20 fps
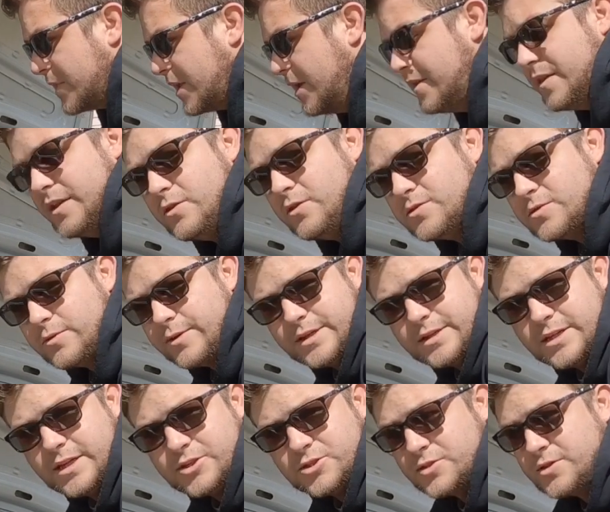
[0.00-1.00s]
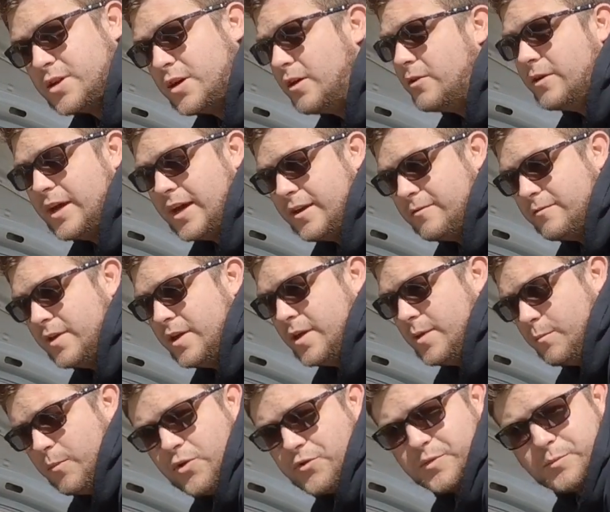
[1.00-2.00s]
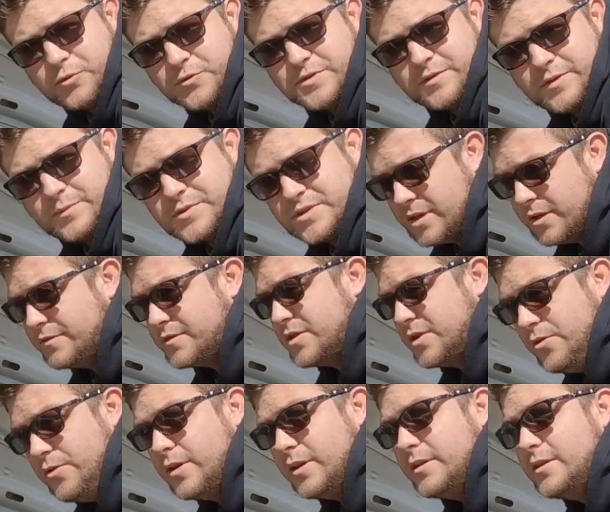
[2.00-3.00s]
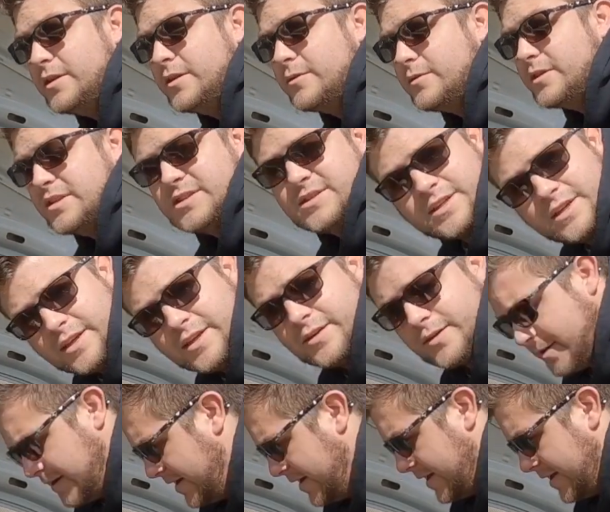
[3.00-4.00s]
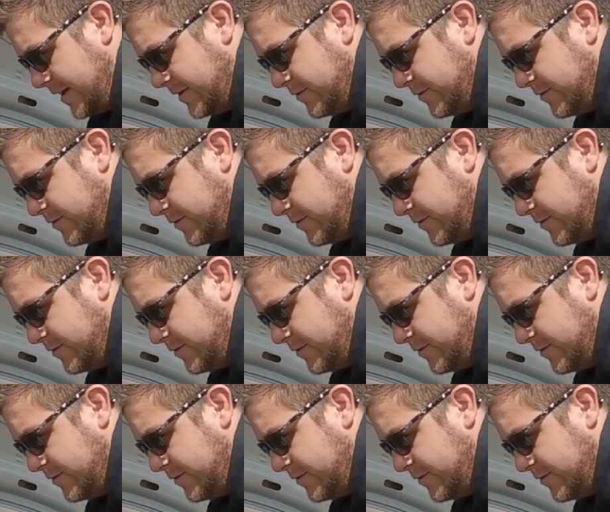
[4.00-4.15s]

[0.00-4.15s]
and then those orientations all have multiples of themselves, so you could literally sit here and